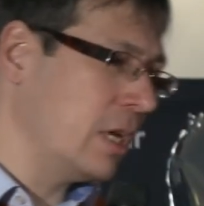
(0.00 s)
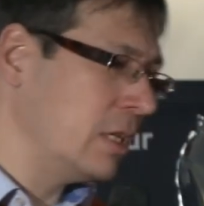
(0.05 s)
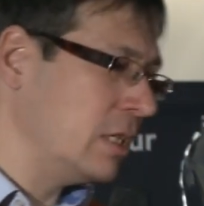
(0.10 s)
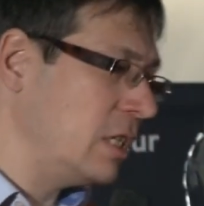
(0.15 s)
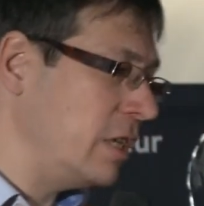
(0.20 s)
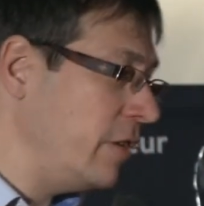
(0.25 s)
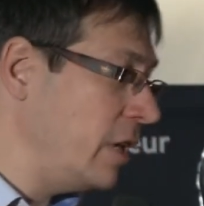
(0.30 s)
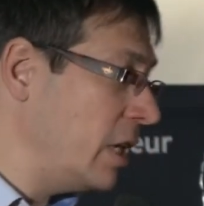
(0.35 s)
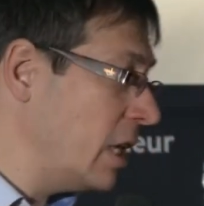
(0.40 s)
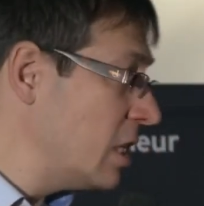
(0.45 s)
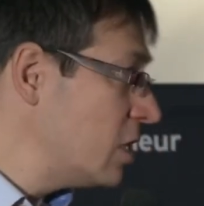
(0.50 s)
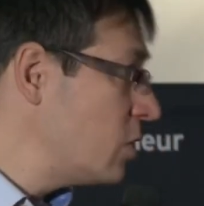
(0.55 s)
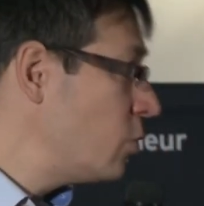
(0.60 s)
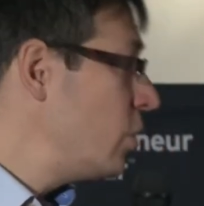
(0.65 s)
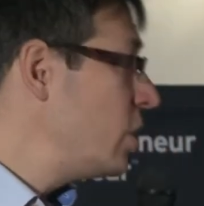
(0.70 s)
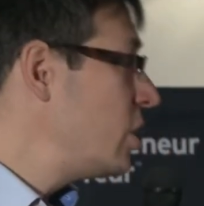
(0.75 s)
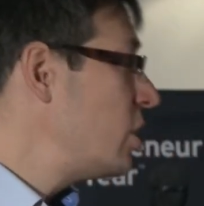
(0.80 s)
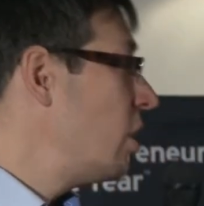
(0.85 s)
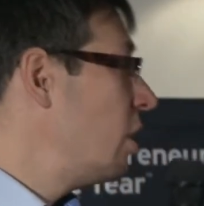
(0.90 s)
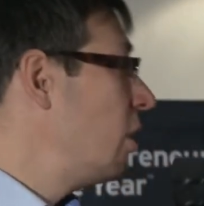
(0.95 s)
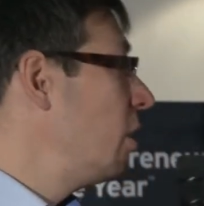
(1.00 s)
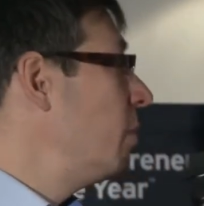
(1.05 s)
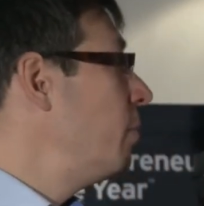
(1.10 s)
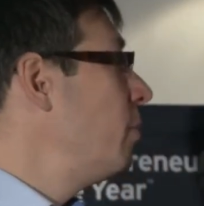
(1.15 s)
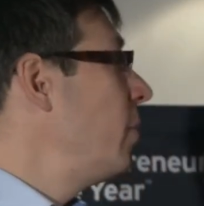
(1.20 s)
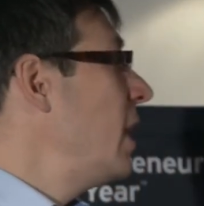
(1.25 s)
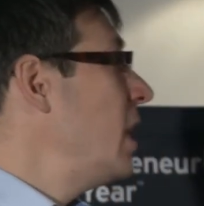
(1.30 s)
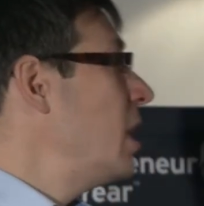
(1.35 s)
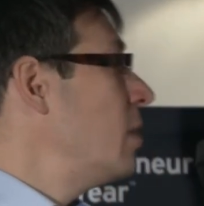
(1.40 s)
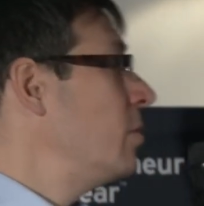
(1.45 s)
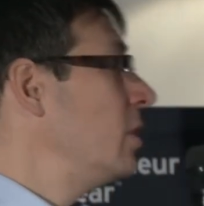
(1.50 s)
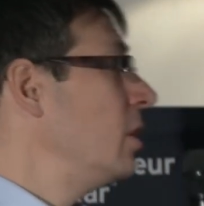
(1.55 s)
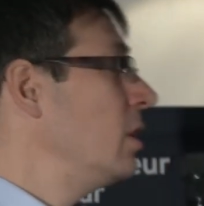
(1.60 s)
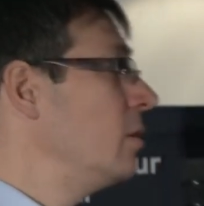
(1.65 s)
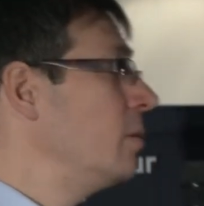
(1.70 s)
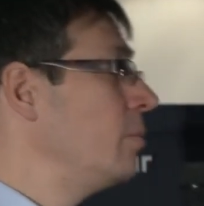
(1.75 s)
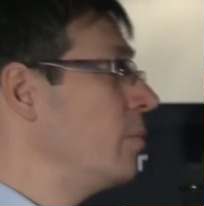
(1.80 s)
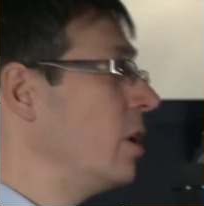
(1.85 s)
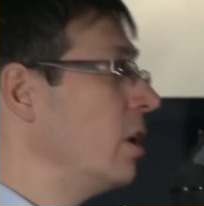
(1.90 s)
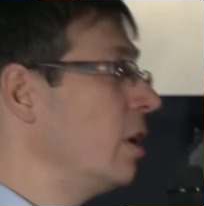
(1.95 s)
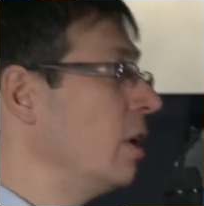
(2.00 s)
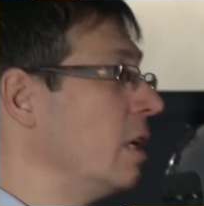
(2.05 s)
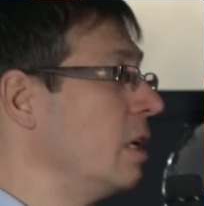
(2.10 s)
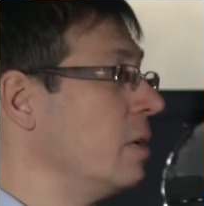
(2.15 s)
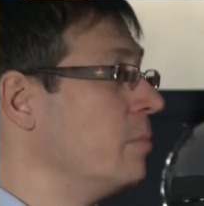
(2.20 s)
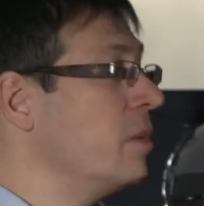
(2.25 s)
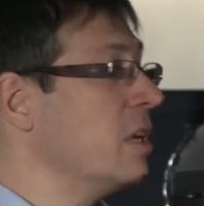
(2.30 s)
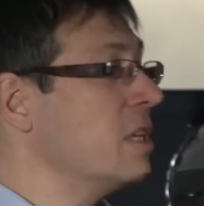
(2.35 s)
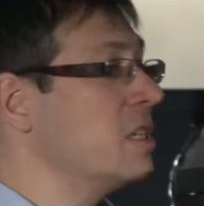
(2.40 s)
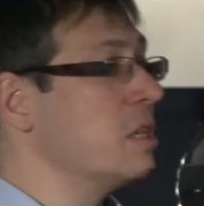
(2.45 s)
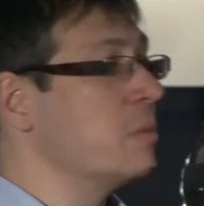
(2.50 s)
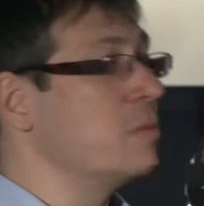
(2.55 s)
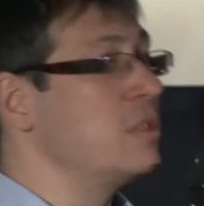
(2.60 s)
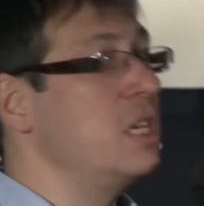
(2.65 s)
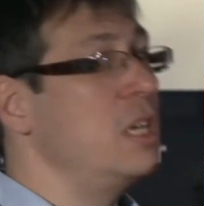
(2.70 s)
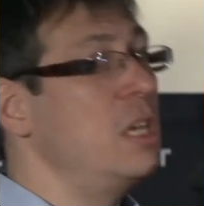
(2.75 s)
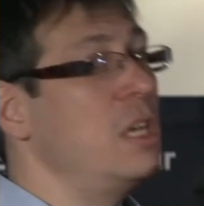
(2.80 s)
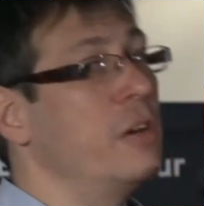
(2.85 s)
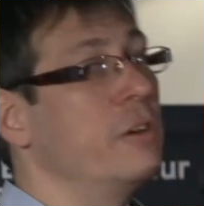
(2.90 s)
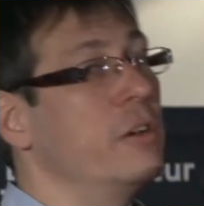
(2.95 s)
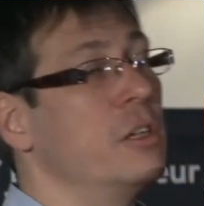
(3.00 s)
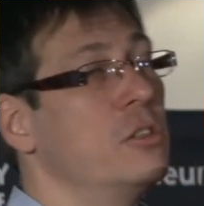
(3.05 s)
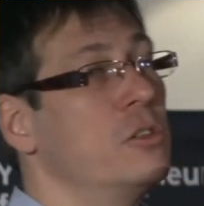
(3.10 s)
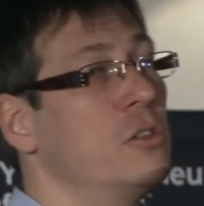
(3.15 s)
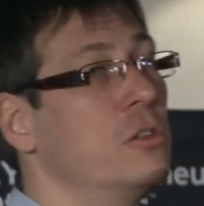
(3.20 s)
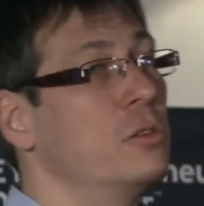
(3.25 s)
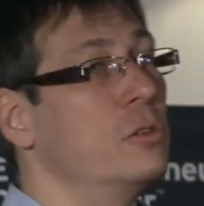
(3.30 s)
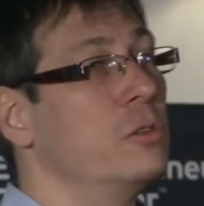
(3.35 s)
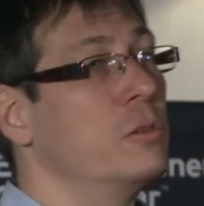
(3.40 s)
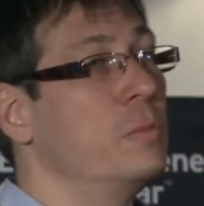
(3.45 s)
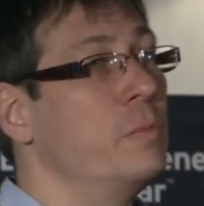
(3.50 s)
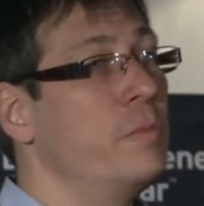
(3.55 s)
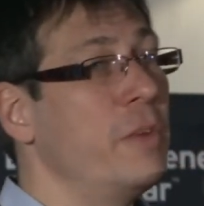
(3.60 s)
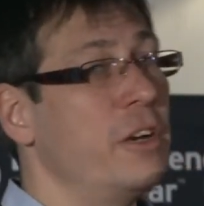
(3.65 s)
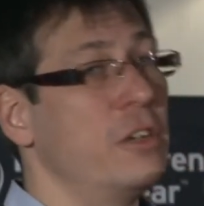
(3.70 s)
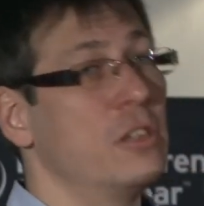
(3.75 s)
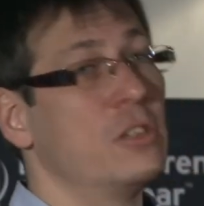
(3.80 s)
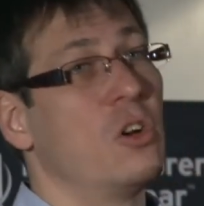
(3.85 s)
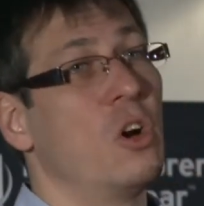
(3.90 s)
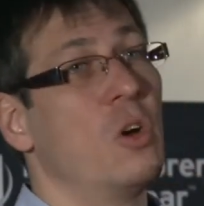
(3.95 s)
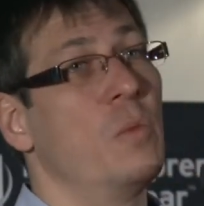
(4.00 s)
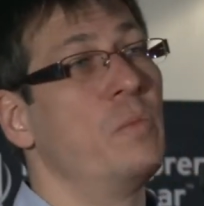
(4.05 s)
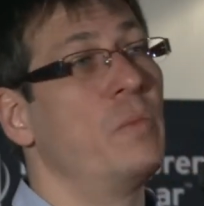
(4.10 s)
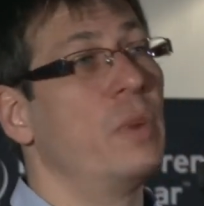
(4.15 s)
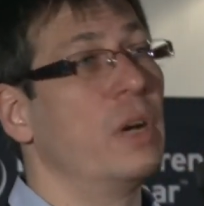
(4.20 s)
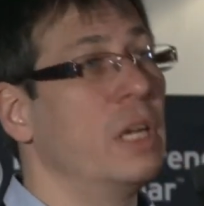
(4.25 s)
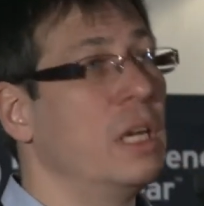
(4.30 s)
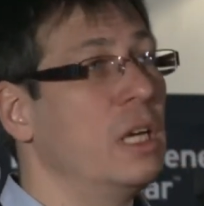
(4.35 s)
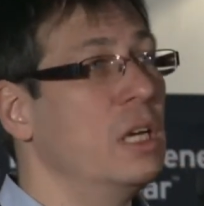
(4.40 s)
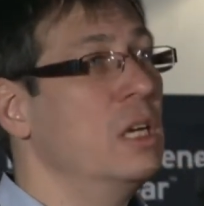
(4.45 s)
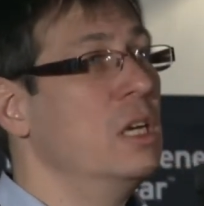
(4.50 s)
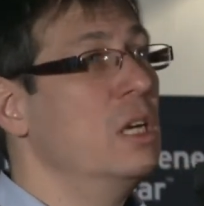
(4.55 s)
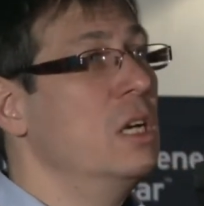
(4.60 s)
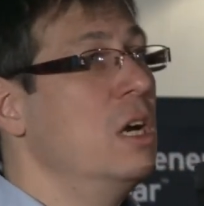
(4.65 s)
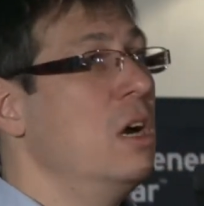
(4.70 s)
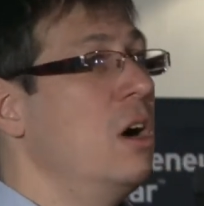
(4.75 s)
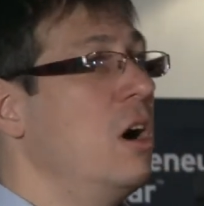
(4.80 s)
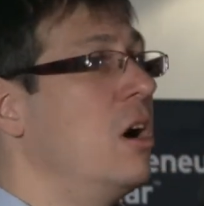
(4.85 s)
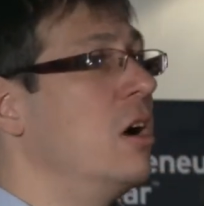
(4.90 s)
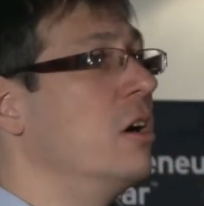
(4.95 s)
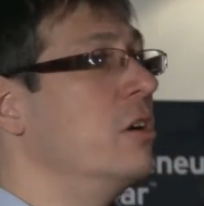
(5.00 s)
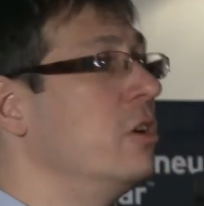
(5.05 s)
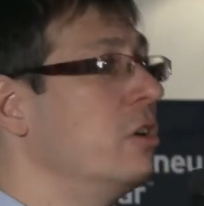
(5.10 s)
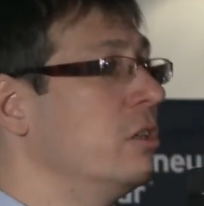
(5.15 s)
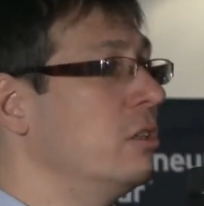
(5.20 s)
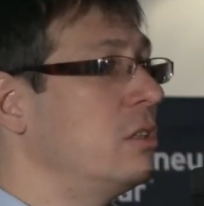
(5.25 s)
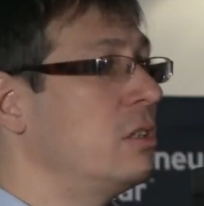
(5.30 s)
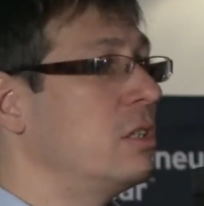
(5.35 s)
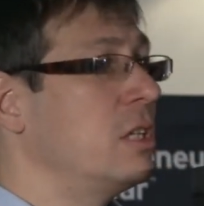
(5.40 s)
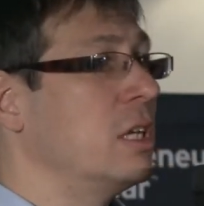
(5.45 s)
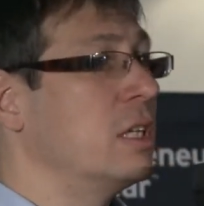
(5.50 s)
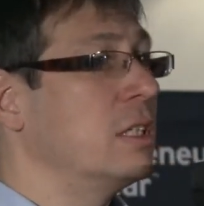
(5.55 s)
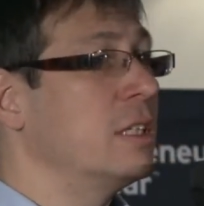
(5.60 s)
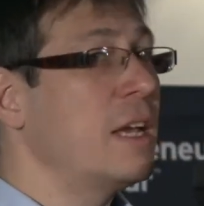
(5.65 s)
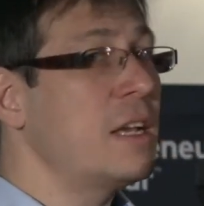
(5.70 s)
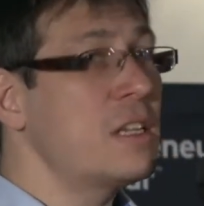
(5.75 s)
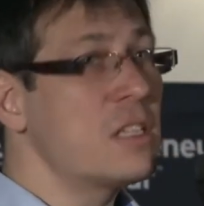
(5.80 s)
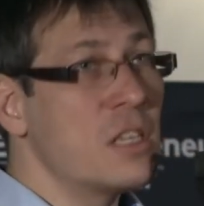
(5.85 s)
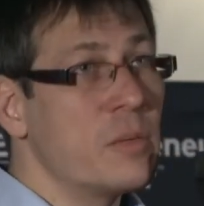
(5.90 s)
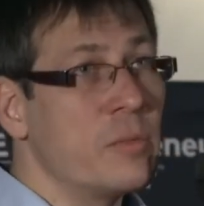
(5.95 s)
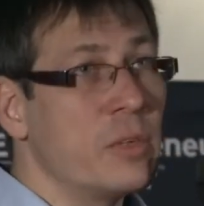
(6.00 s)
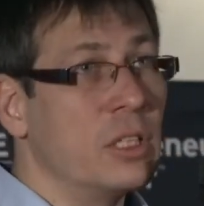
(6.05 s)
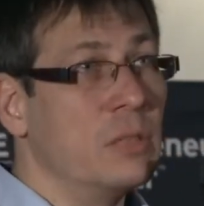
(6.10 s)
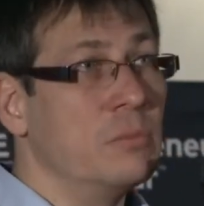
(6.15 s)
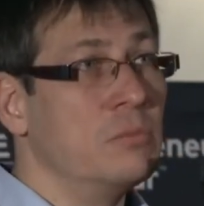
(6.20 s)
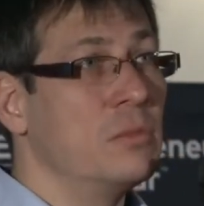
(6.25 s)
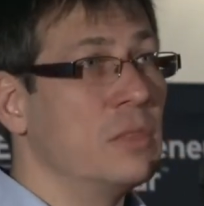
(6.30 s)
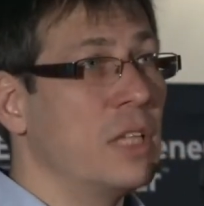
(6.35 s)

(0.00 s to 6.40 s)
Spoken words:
dividends which are payable by subsidiary to parent company are not taxable.